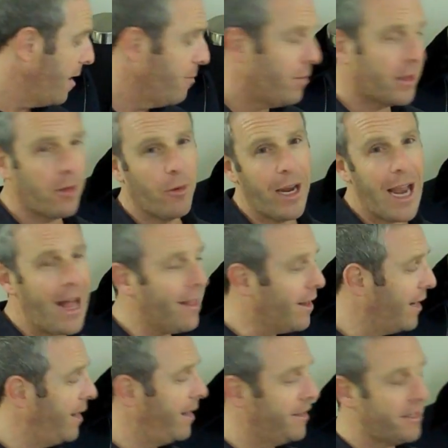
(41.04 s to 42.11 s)
But the
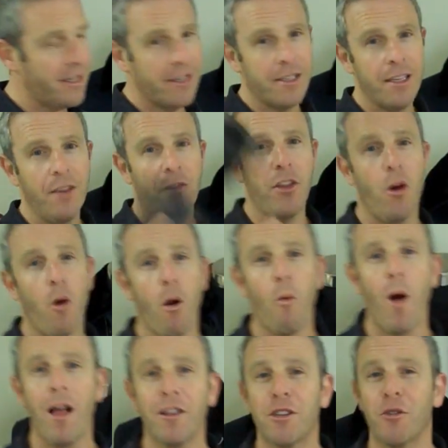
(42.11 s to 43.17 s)
reality is even though our
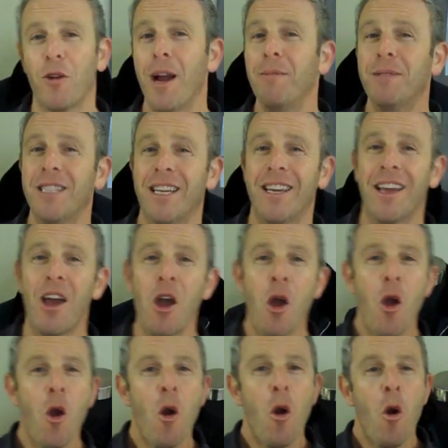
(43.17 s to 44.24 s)
wallets are empty,
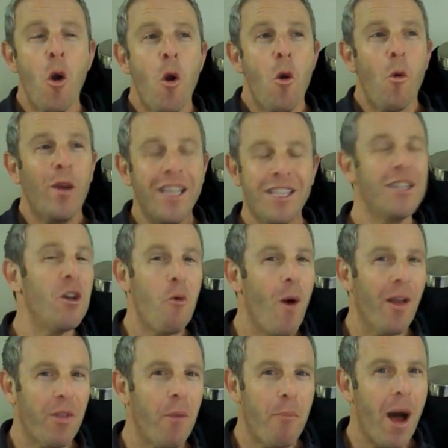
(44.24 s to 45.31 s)
we still
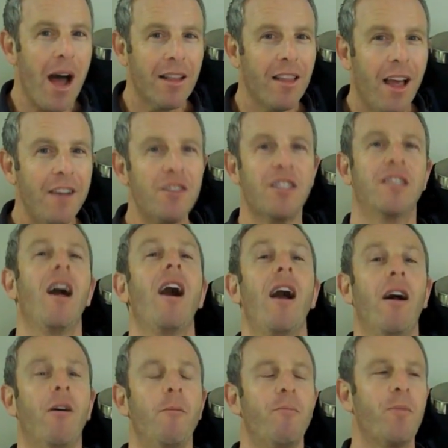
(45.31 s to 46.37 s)
want the Bond
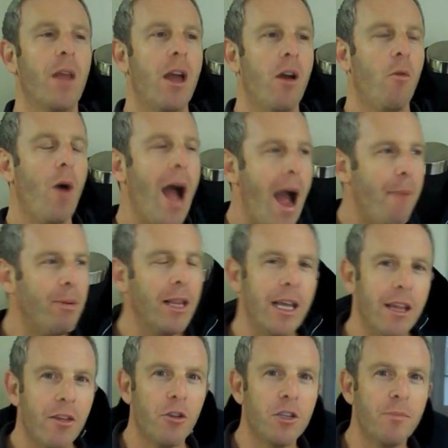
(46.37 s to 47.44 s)
lifestyle. Well,
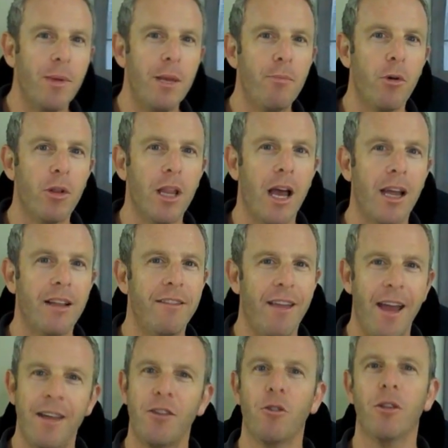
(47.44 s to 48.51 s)
happily, there's people like
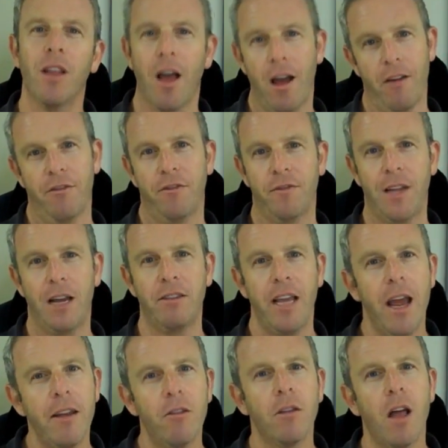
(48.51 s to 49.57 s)
Daniel Love. Now,
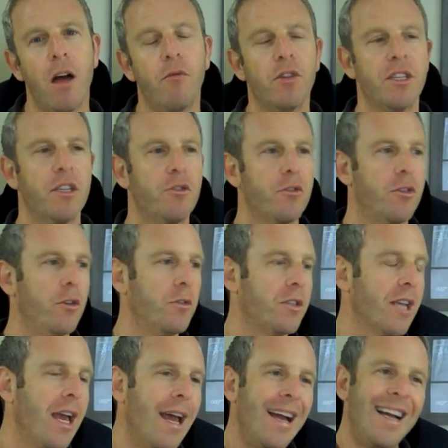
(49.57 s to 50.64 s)
Daniel Love was
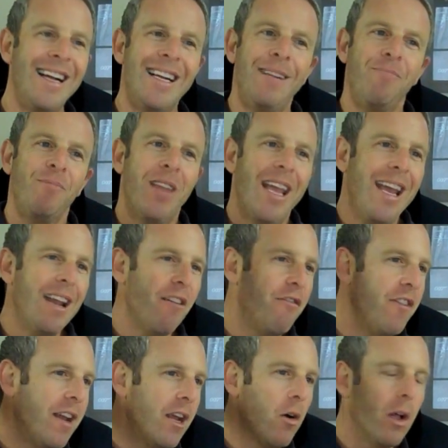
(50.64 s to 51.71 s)
introduced in a
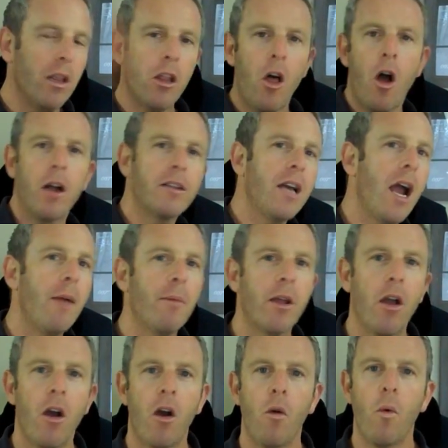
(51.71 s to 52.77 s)
video a long time
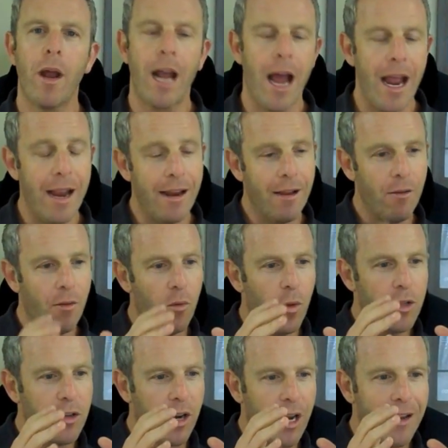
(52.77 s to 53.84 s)
ago when I
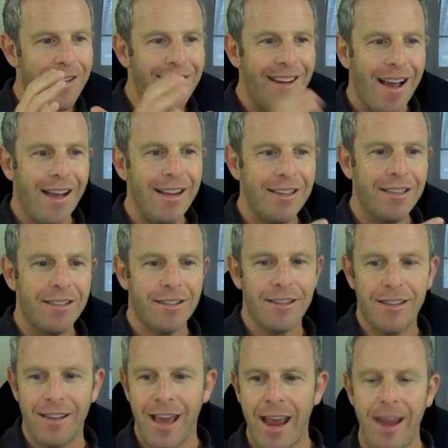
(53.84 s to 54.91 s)
was on a nice
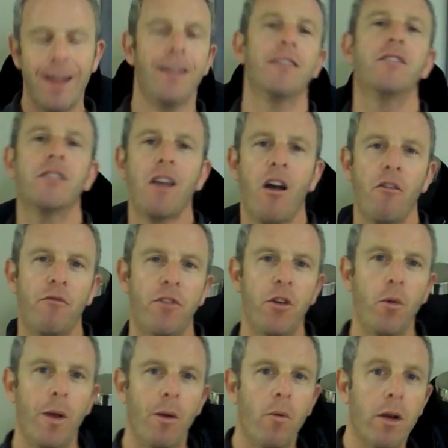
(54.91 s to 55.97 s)
cadence of
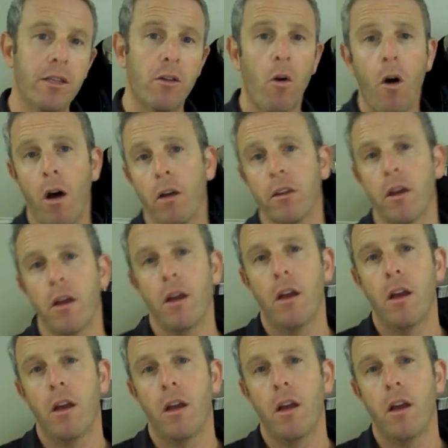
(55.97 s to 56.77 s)
doing what's called